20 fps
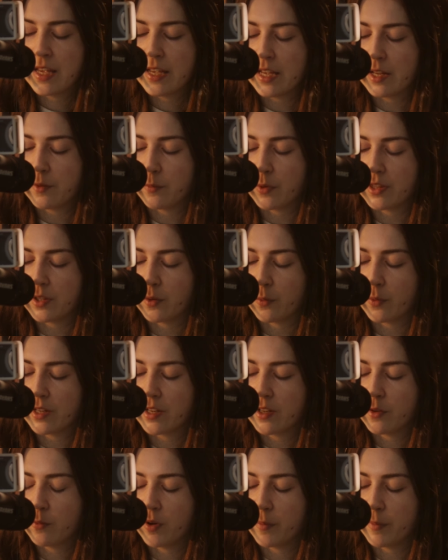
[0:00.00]
And when the
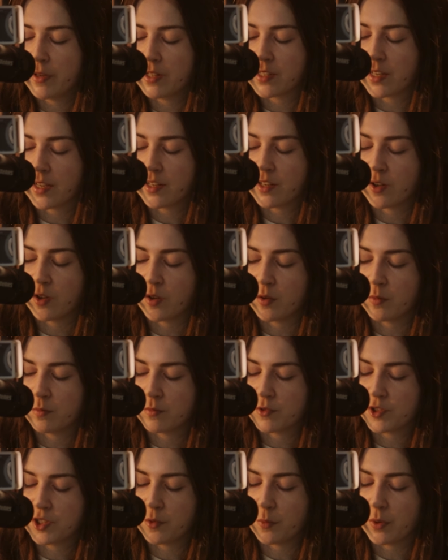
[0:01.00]
wicked woman got home,
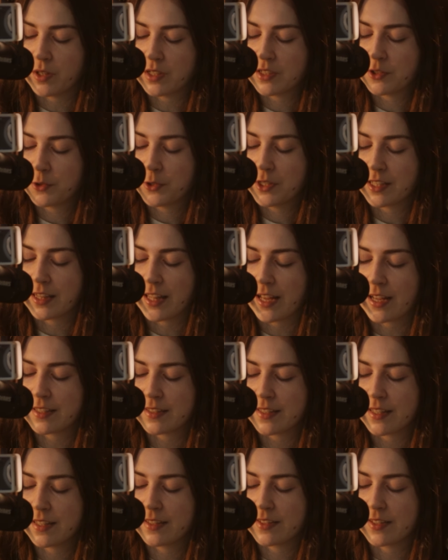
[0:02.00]
she went to her
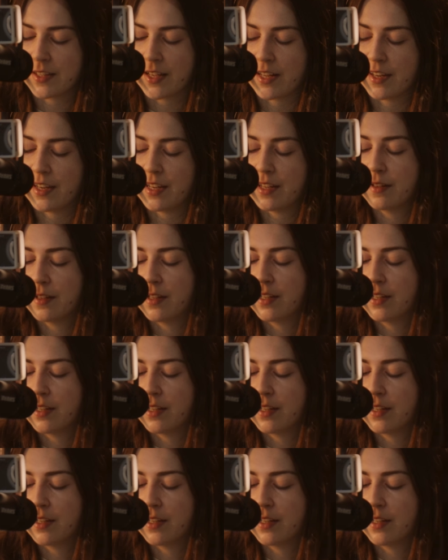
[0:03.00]
glass and said,